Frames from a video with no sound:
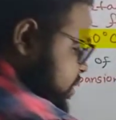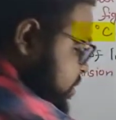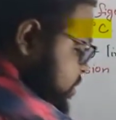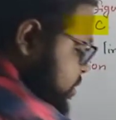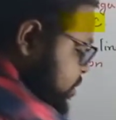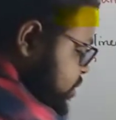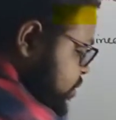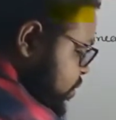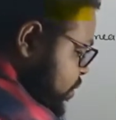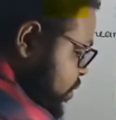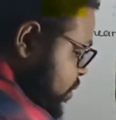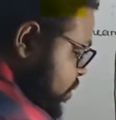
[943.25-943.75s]

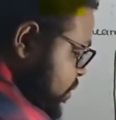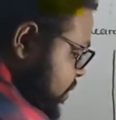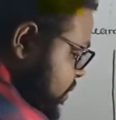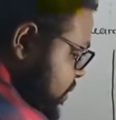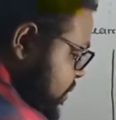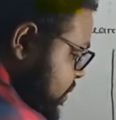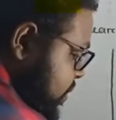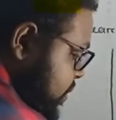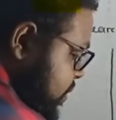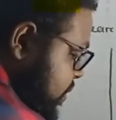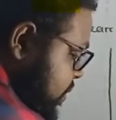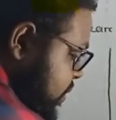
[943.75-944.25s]
So
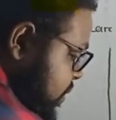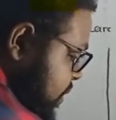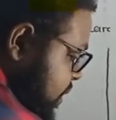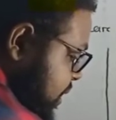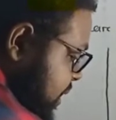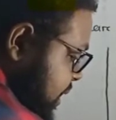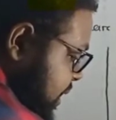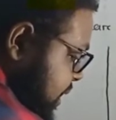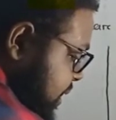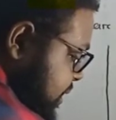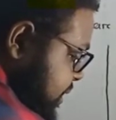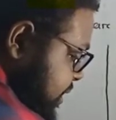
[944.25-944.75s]

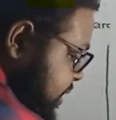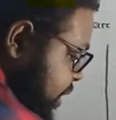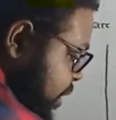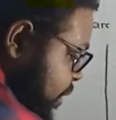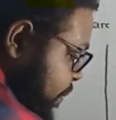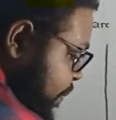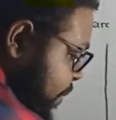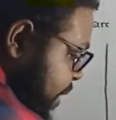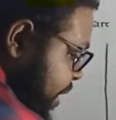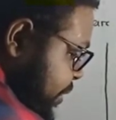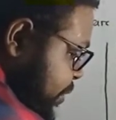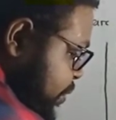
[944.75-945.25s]

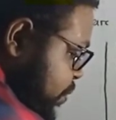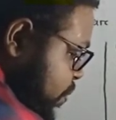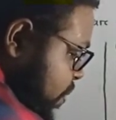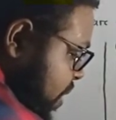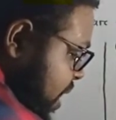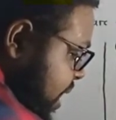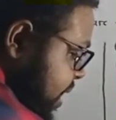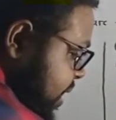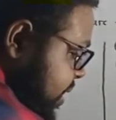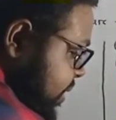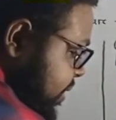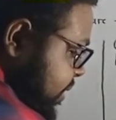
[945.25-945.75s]

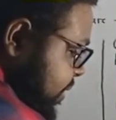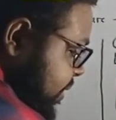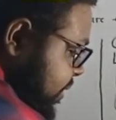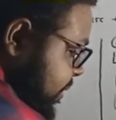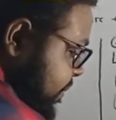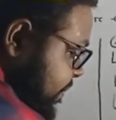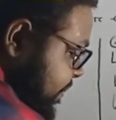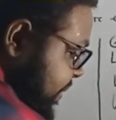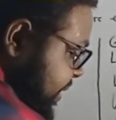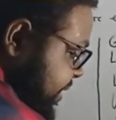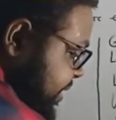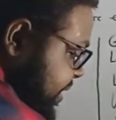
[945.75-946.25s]
0.1
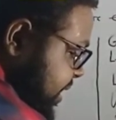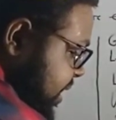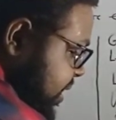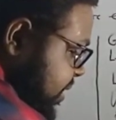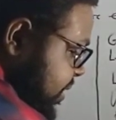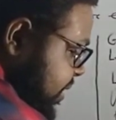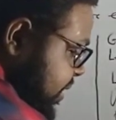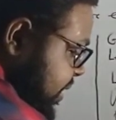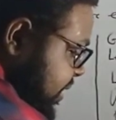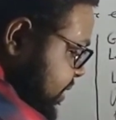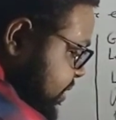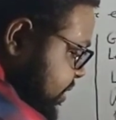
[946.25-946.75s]

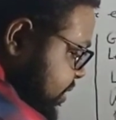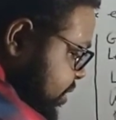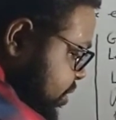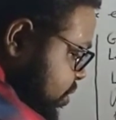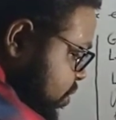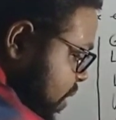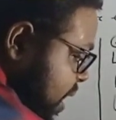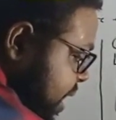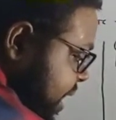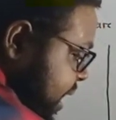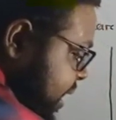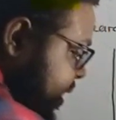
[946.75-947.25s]
meter
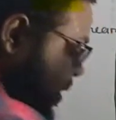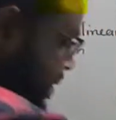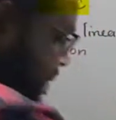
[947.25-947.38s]
square,